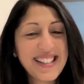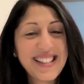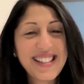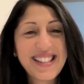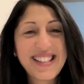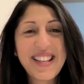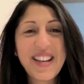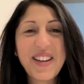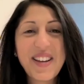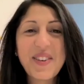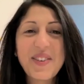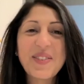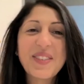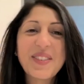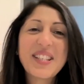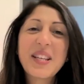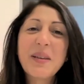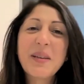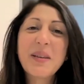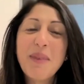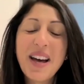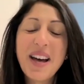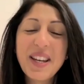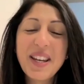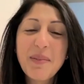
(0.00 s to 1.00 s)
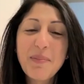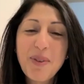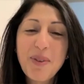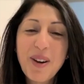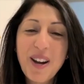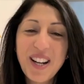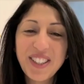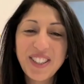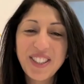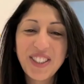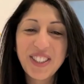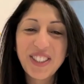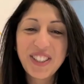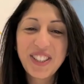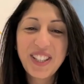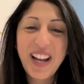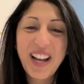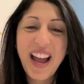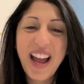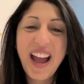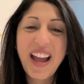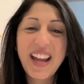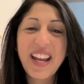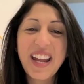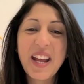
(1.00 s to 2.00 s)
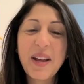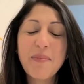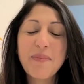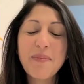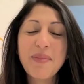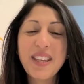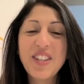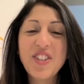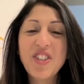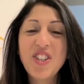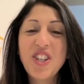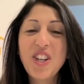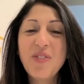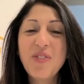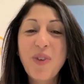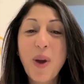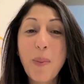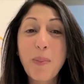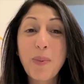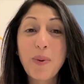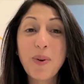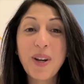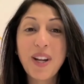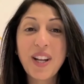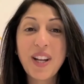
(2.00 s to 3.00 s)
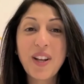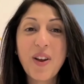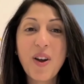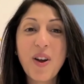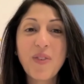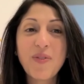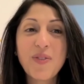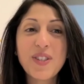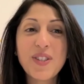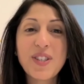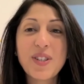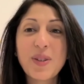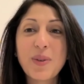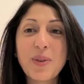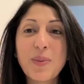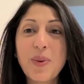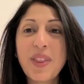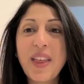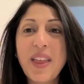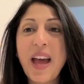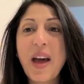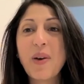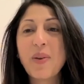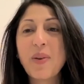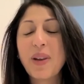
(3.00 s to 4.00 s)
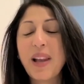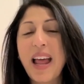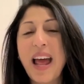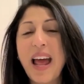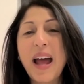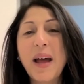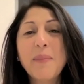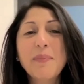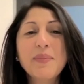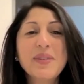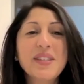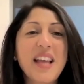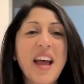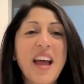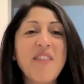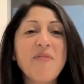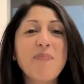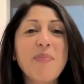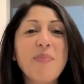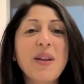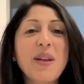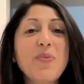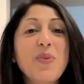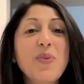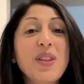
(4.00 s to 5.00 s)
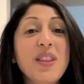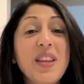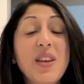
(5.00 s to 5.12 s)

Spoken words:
So, Tamanna Prashar, I am the Chief Operating Officer with Hound Labs. I've been with